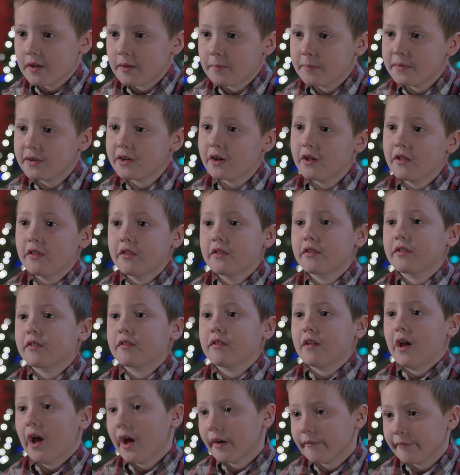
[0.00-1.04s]
Because,
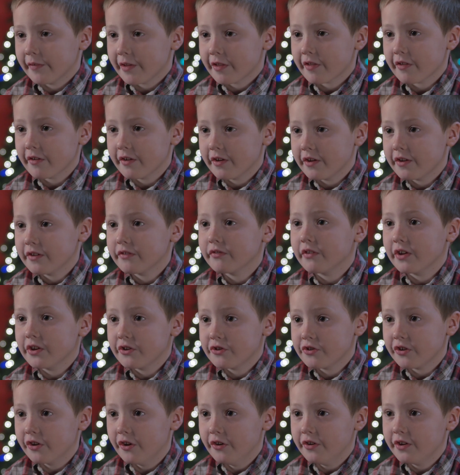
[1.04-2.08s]
obviously, they
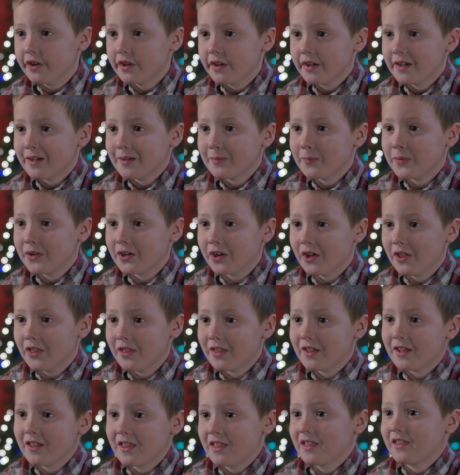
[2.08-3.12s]
should, because
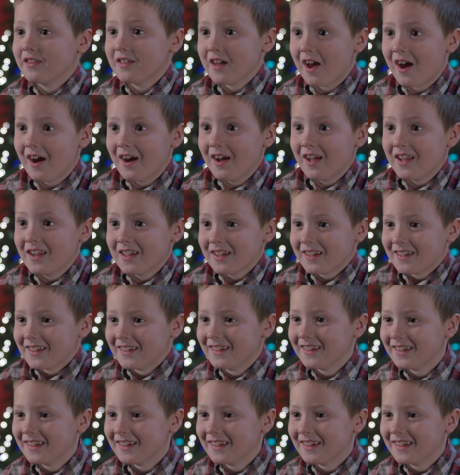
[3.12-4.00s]
he's God.